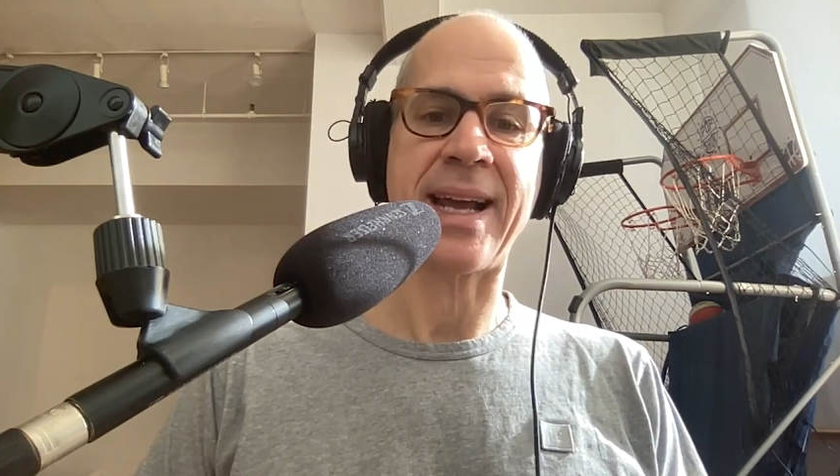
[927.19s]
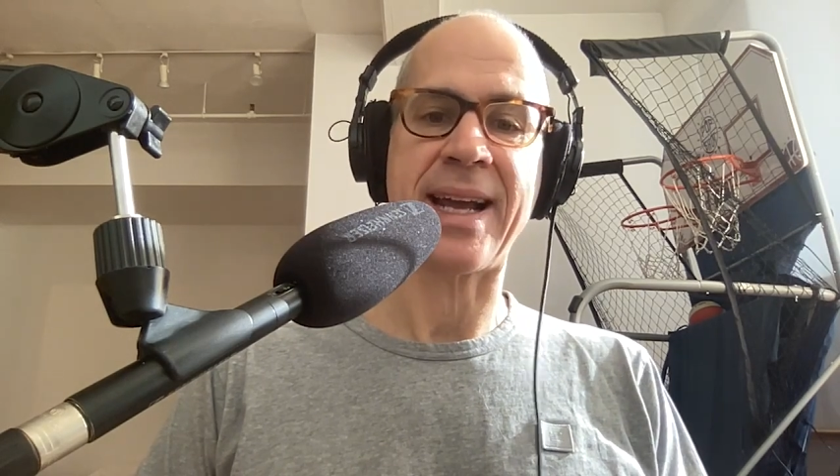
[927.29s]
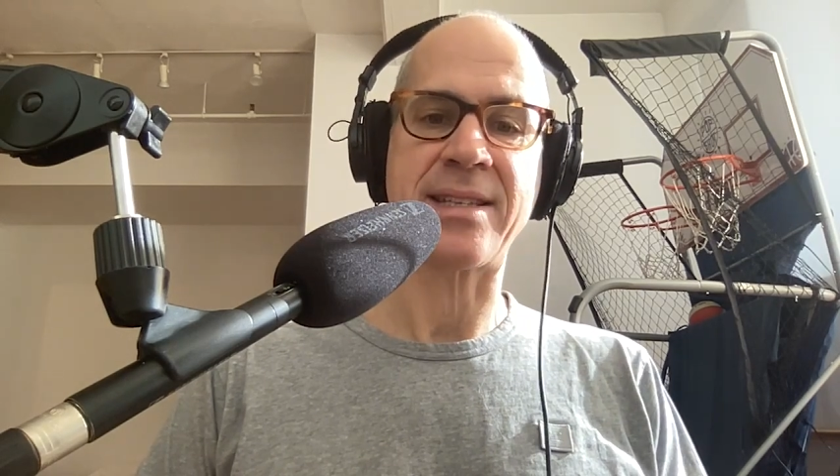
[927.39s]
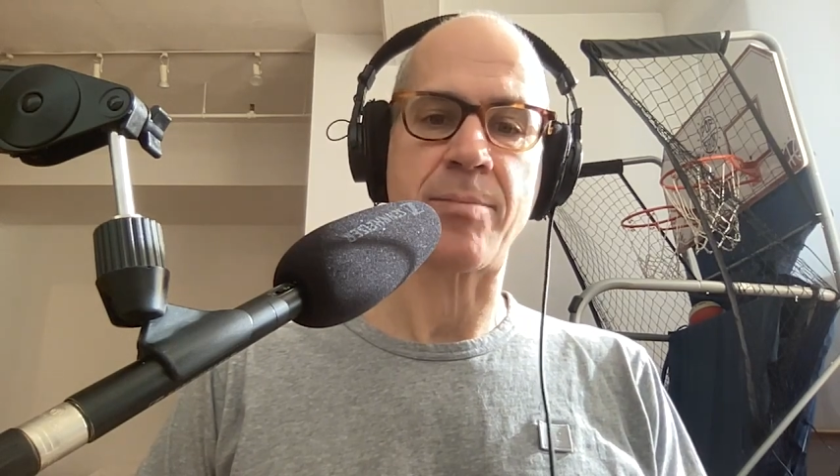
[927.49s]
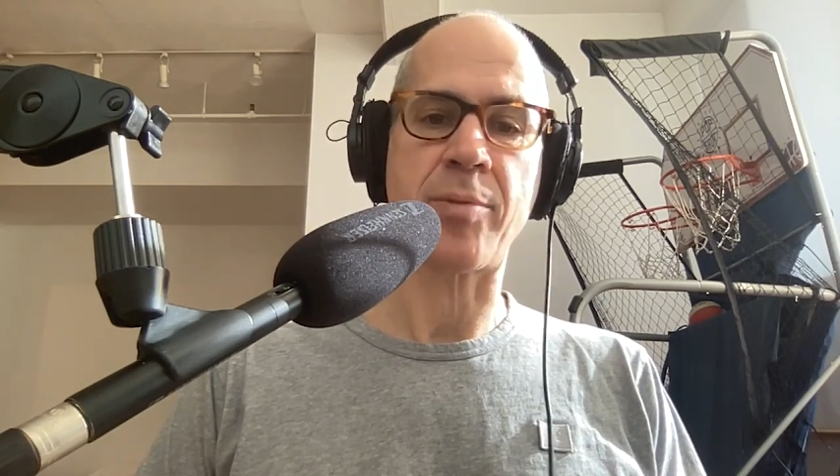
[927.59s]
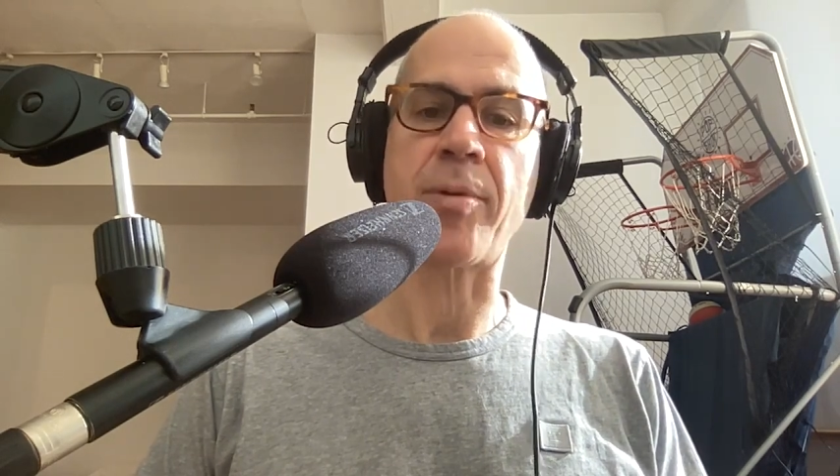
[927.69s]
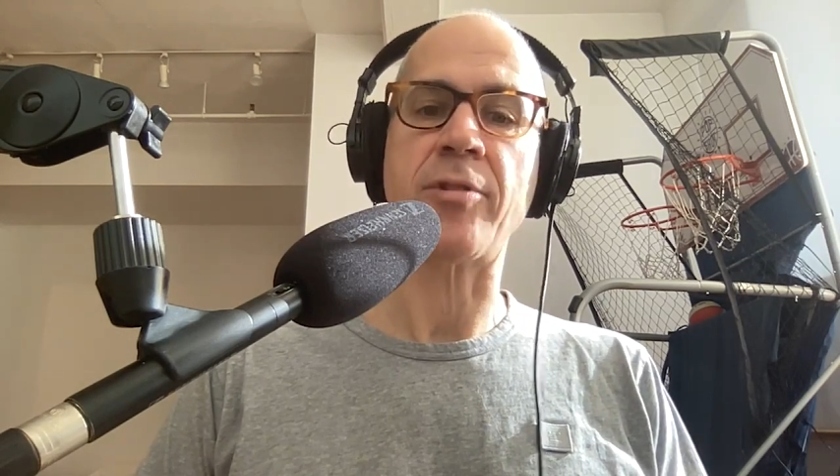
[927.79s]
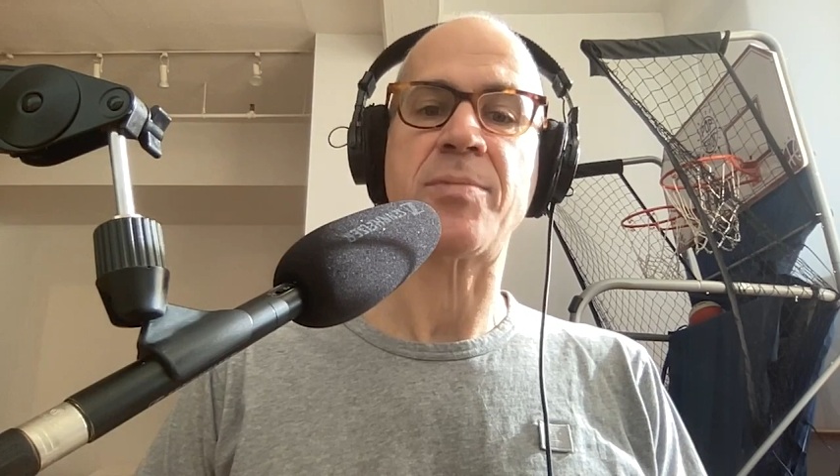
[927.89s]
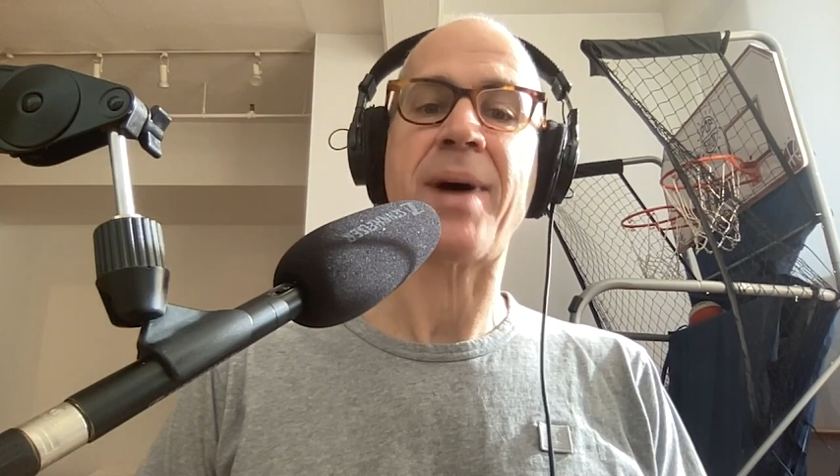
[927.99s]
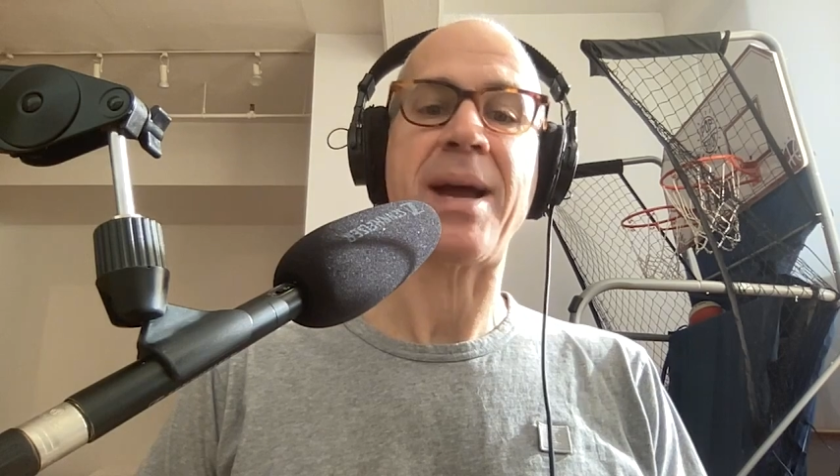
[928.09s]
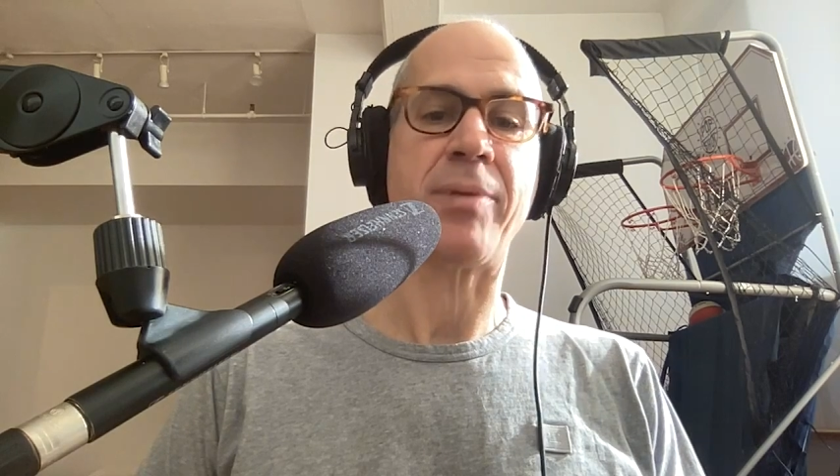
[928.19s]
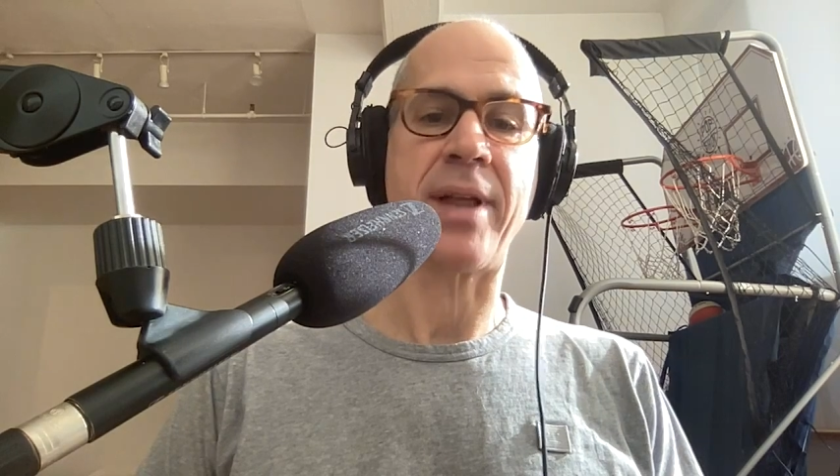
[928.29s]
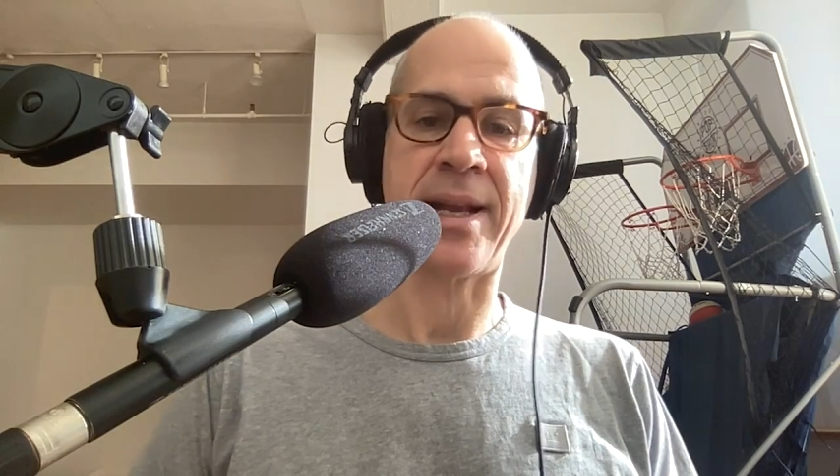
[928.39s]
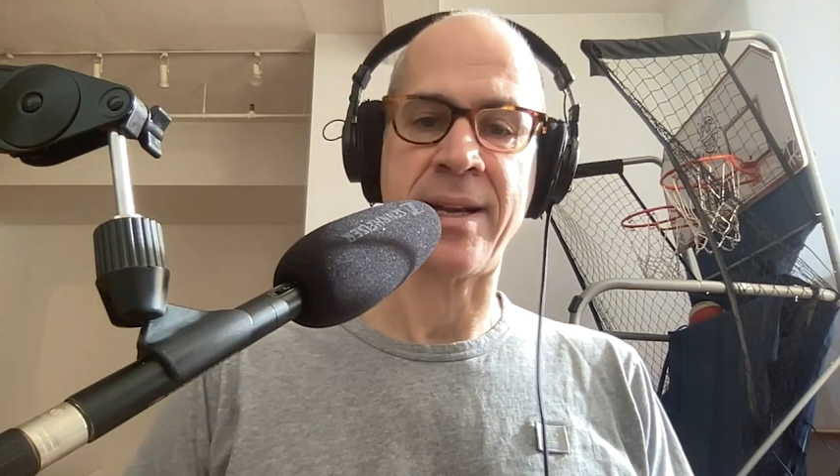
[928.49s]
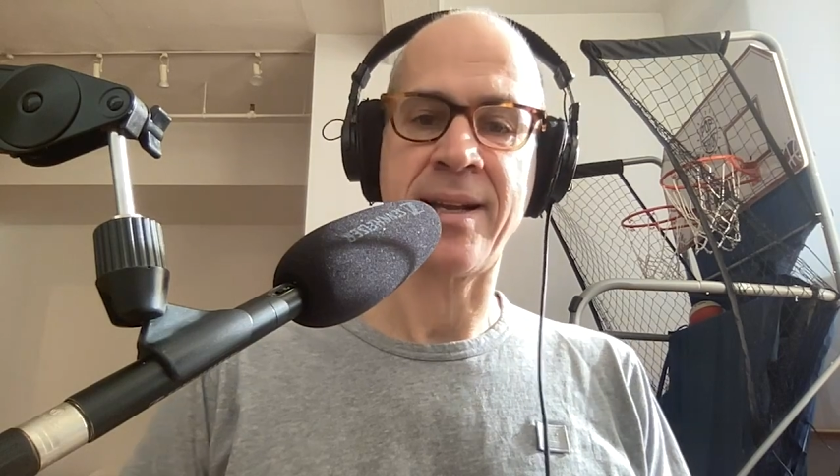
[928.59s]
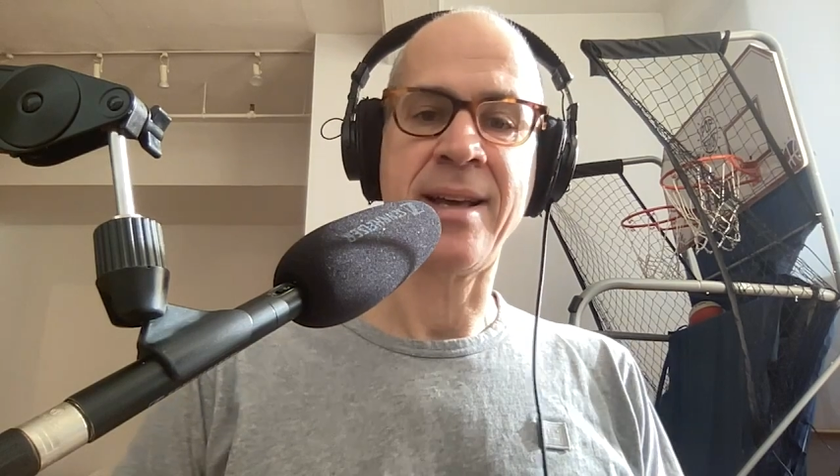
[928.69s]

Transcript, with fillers: against the proposed pipeline